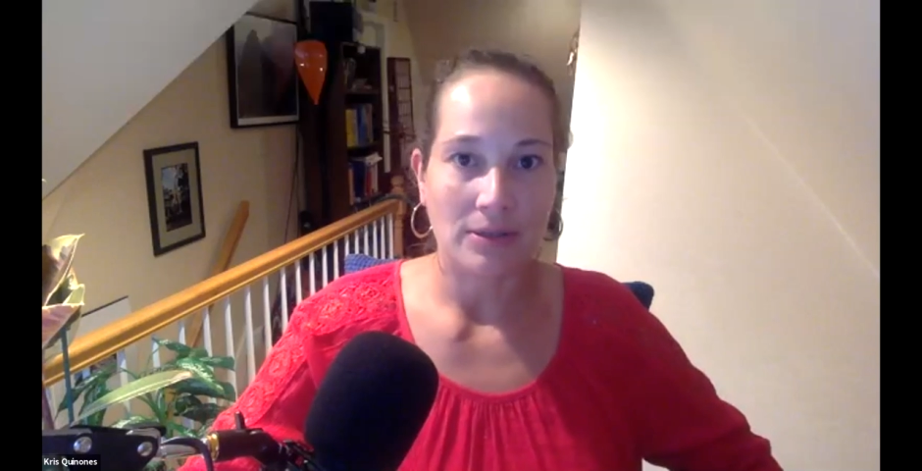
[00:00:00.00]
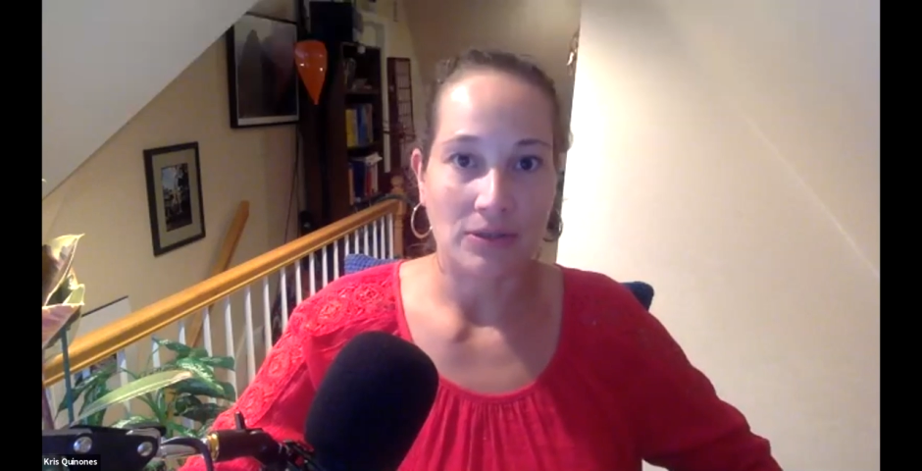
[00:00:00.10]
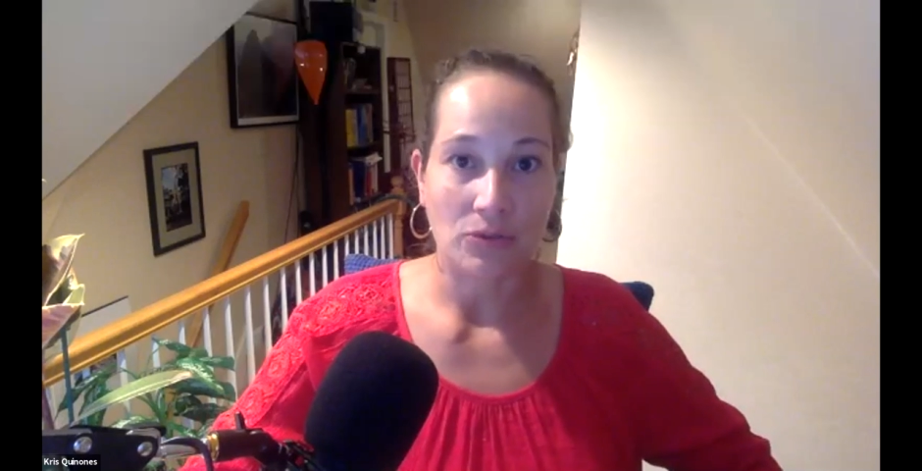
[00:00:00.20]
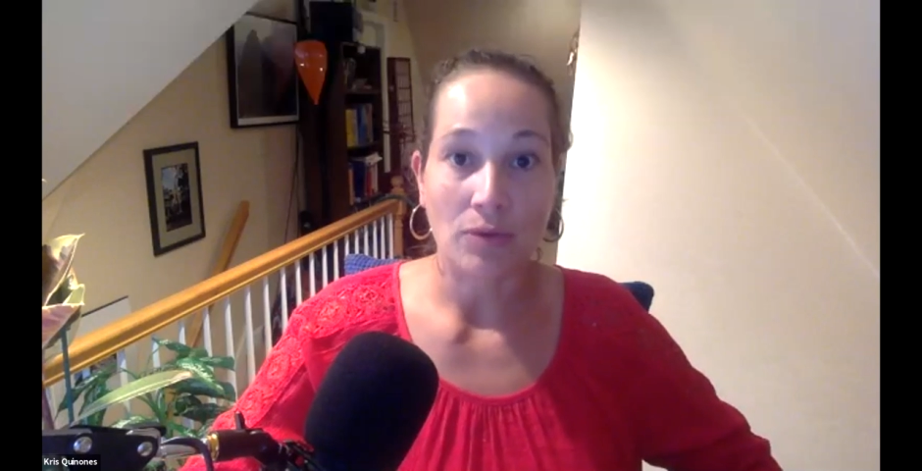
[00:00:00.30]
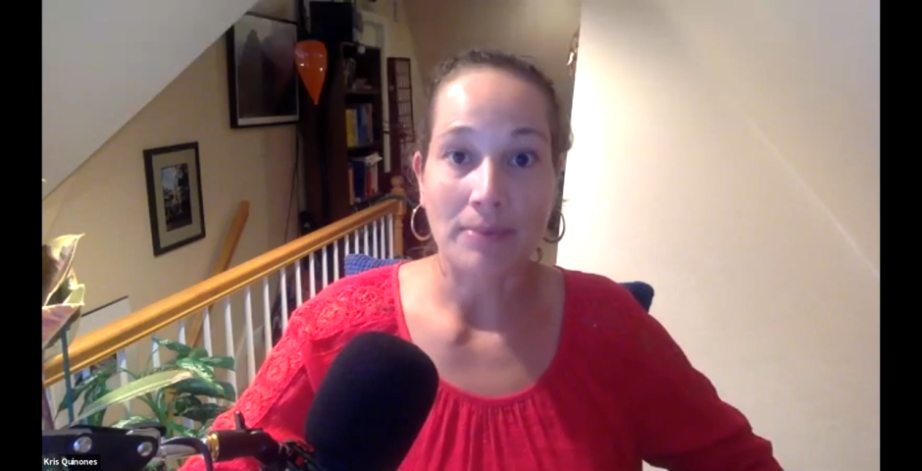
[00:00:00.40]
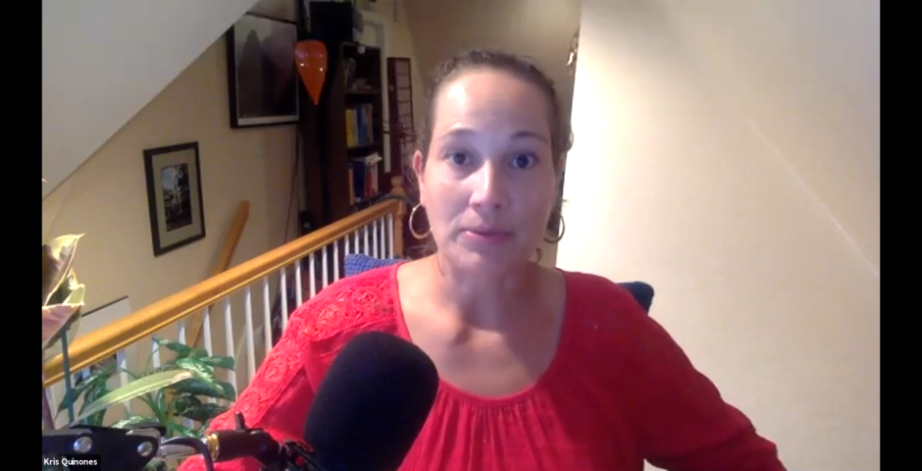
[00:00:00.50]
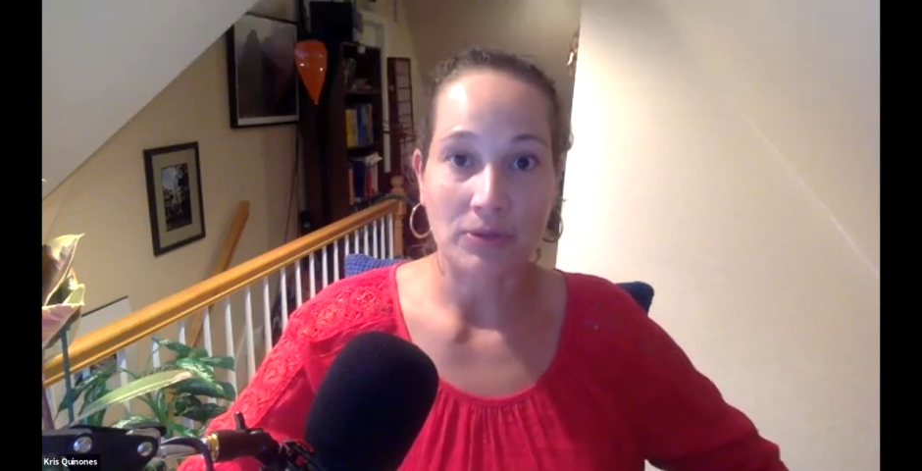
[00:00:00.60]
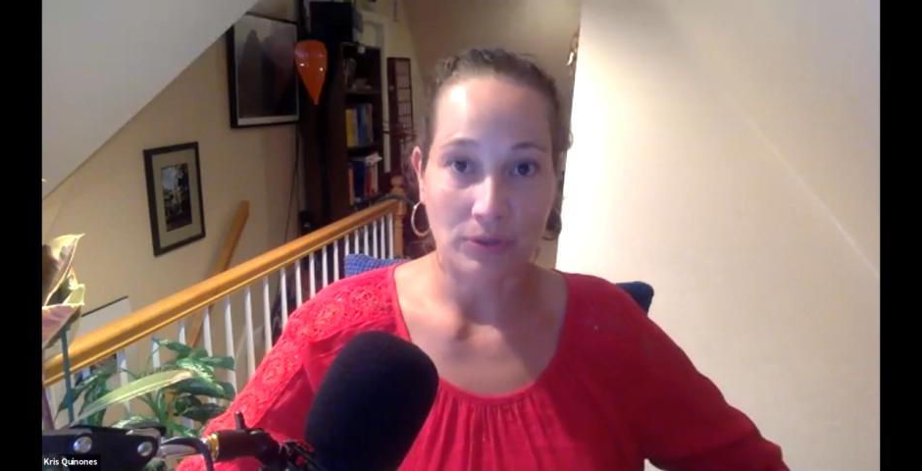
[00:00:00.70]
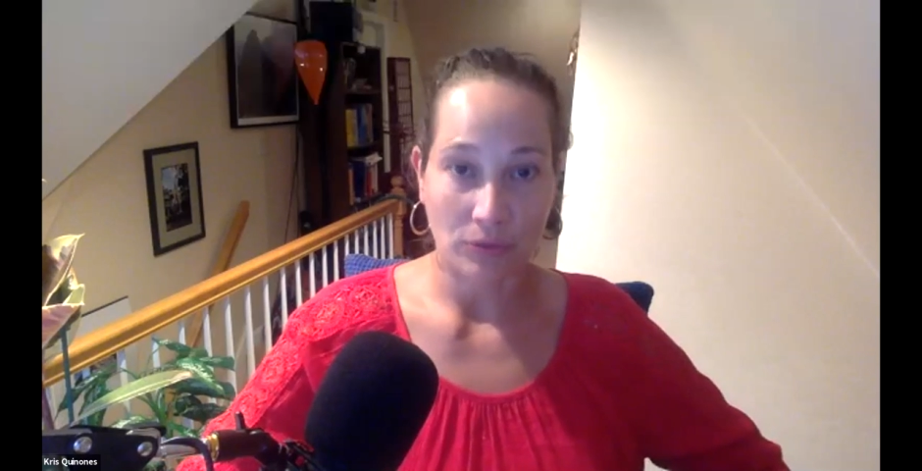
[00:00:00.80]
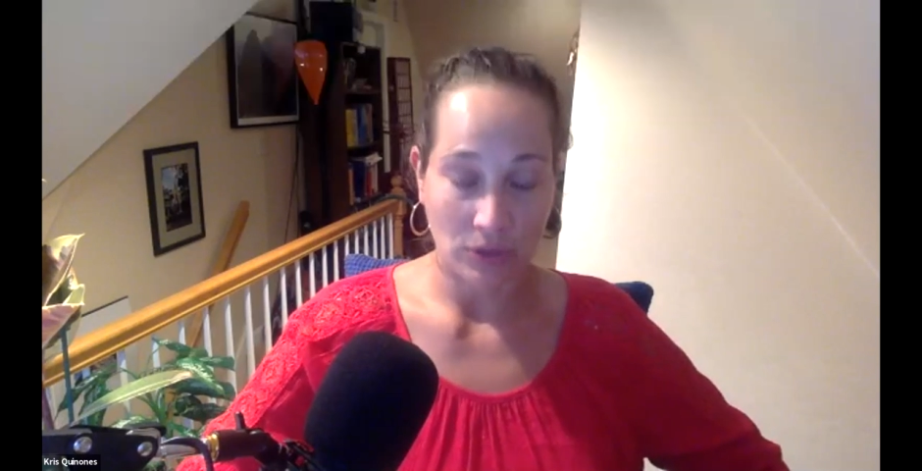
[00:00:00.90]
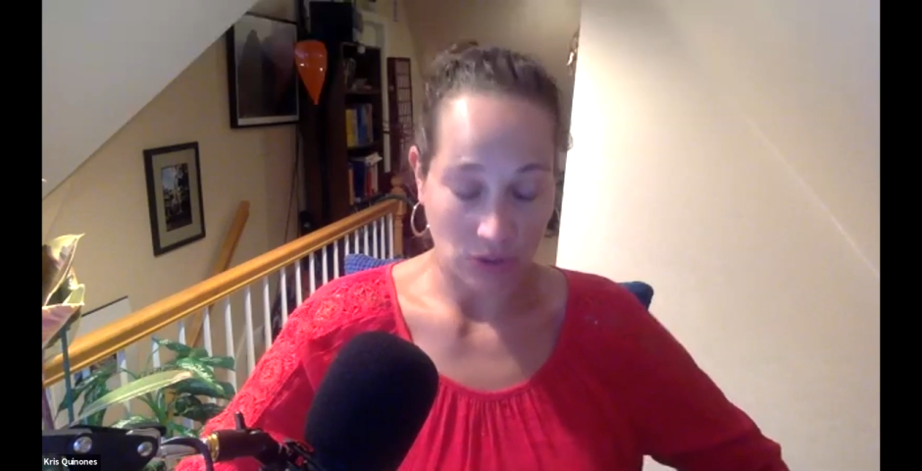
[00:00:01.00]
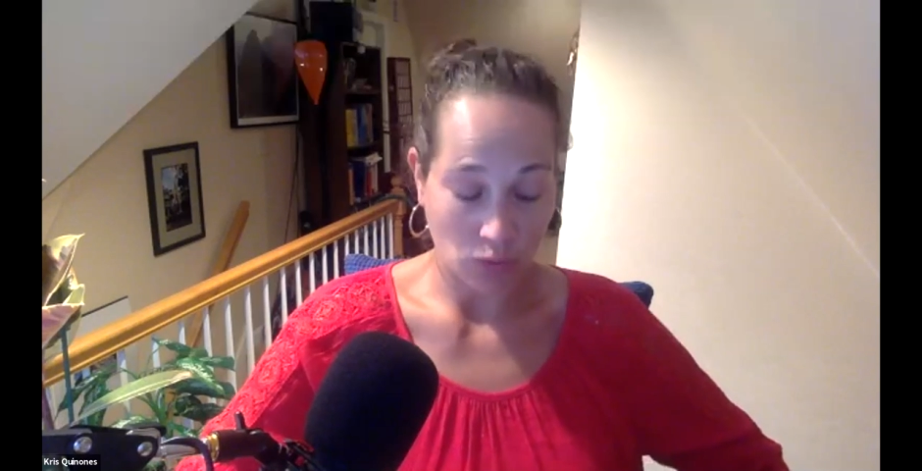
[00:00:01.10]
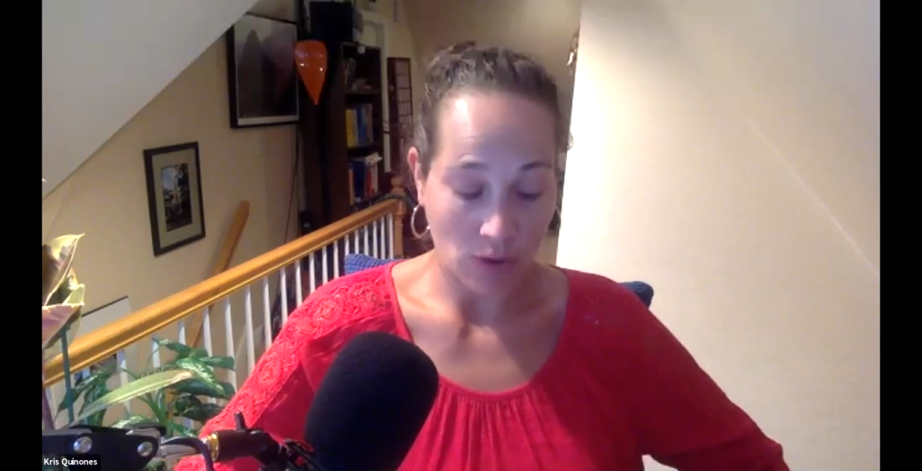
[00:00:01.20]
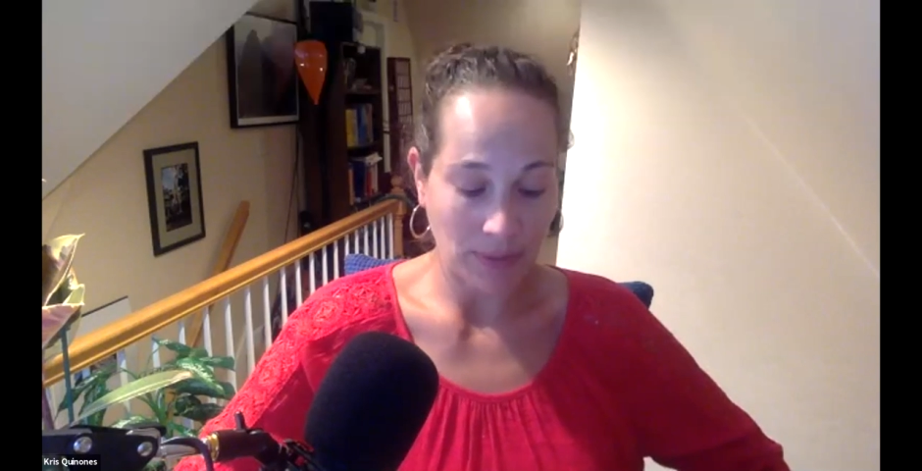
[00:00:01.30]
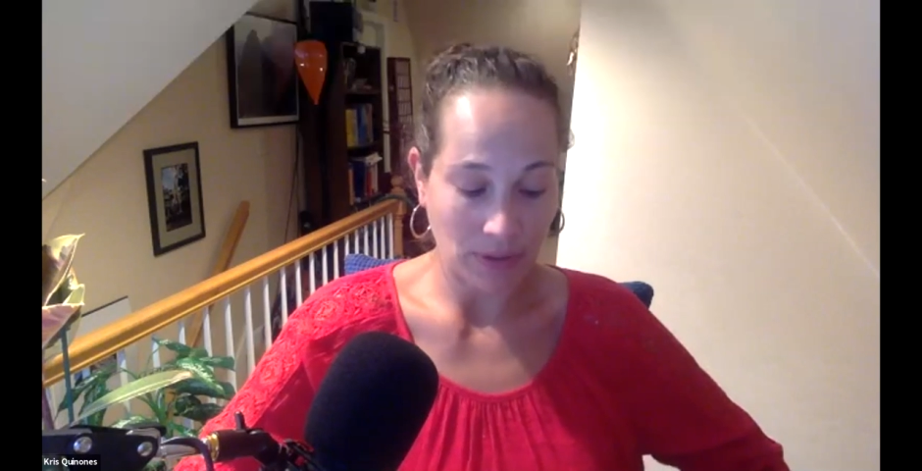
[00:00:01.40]

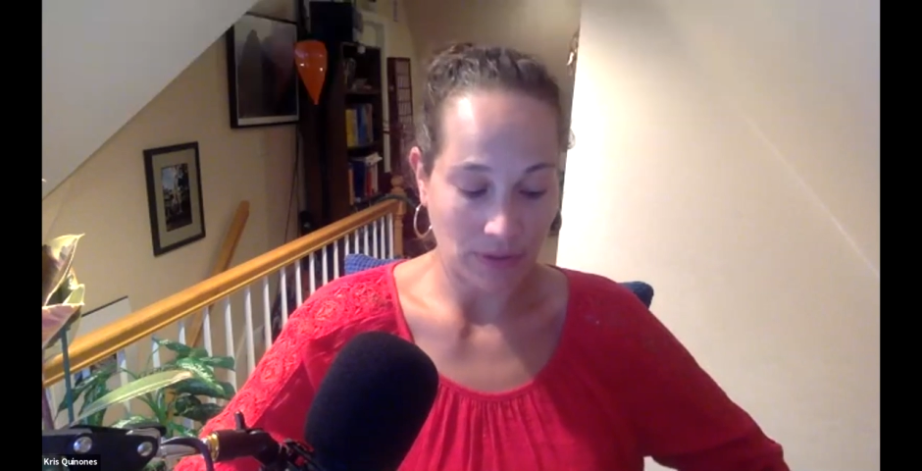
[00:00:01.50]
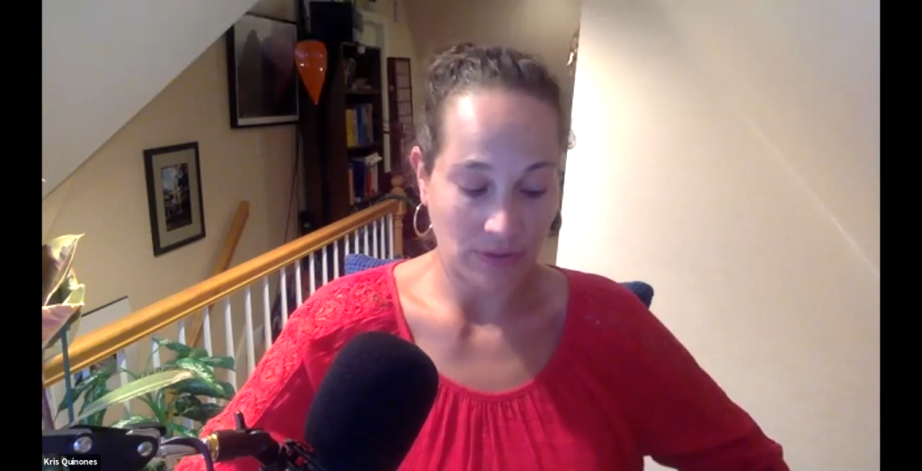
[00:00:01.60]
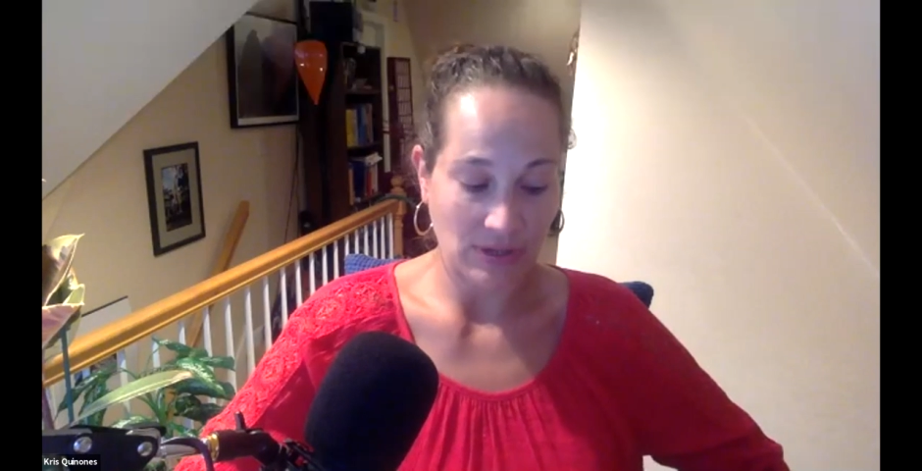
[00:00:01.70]
disruptors,